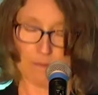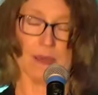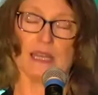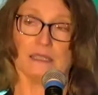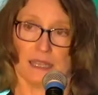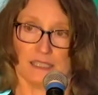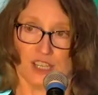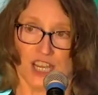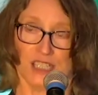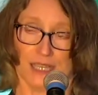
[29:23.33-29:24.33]
but as
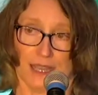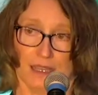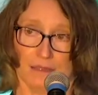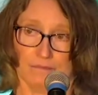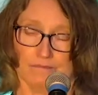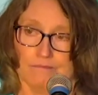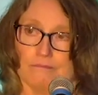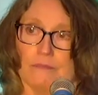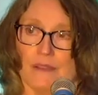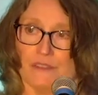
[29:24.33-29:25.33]
Jane said,
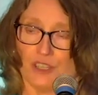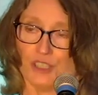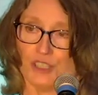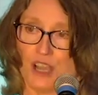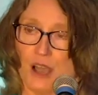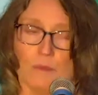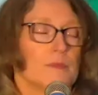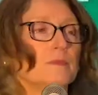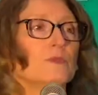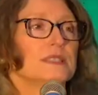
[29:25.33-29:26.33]
my first job
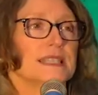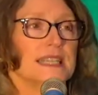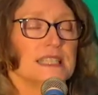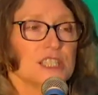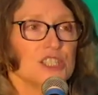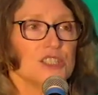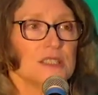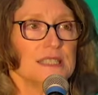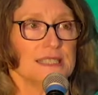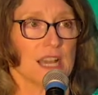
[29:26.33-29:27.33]
was in Extension
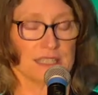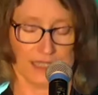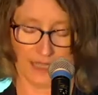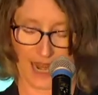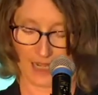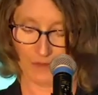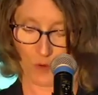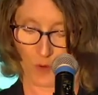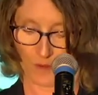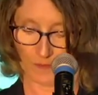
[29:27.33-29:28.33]
in
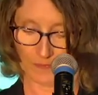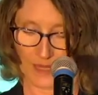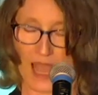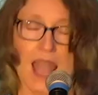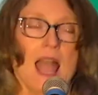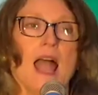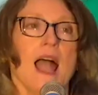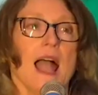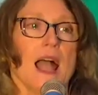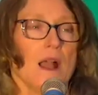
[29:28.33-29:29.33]
1984.
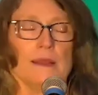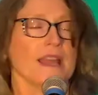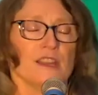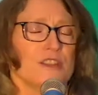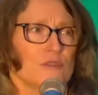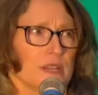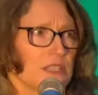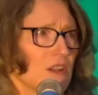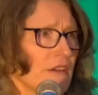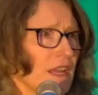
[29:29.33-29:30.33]
Uh, 83,
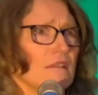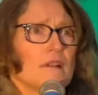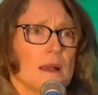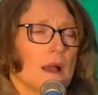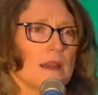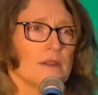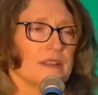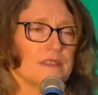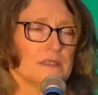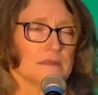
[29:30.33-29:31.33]
sorry. I don't
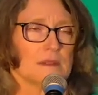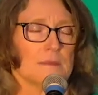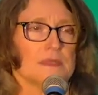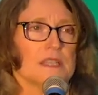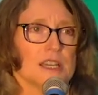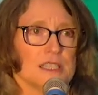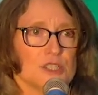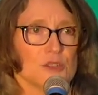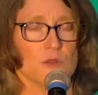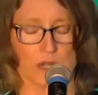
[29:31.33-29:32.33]
even, I'm cutting it
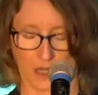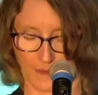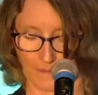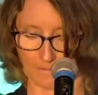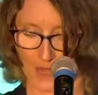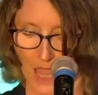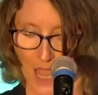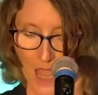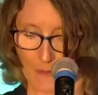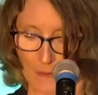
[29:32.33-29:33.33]
short, huh?
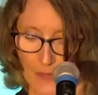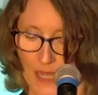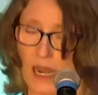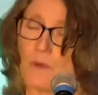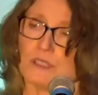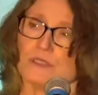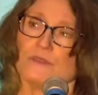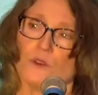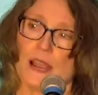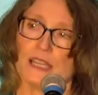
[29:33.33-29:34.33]
But I was a
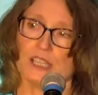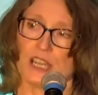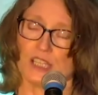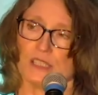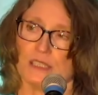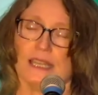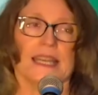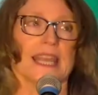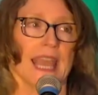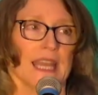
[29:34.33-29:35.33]
4 H agent in
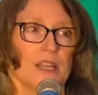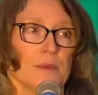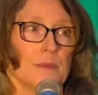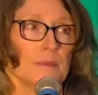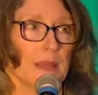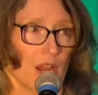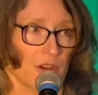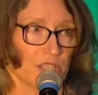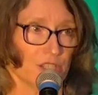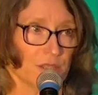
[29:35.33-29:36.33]
Acadia
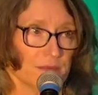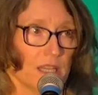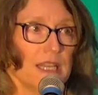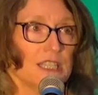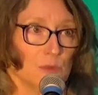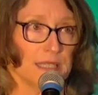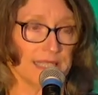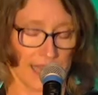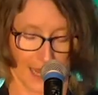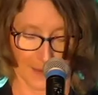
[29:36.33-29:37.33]
Parish in
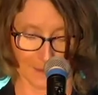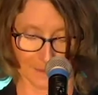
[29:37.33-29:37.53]
Louisiana.